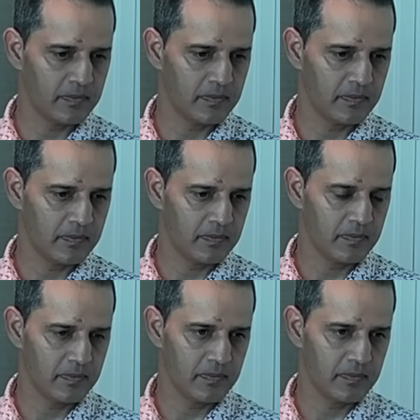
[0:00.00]

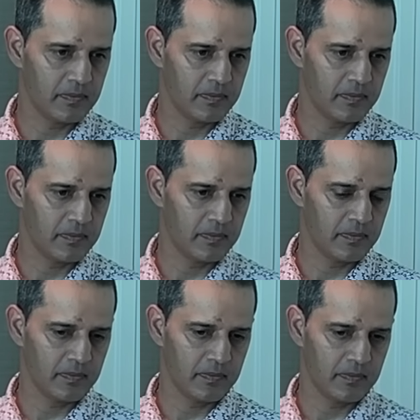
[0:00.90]

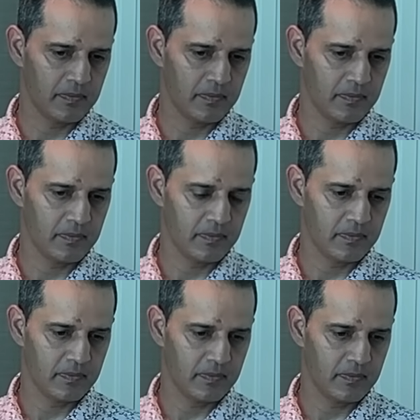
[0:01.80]

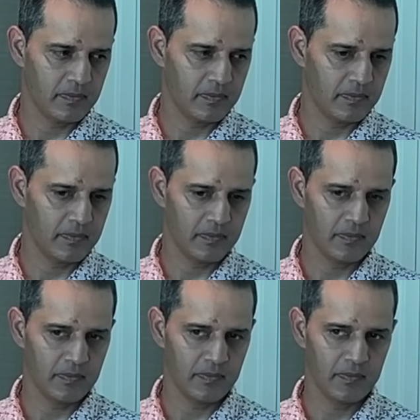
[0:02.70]

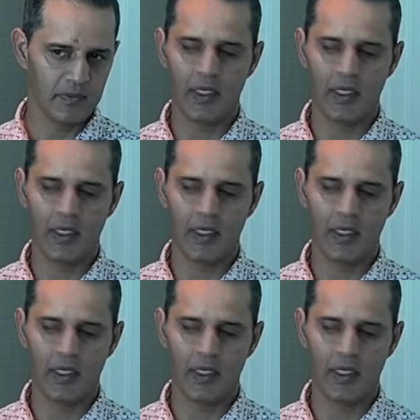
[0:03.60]
(not speaking)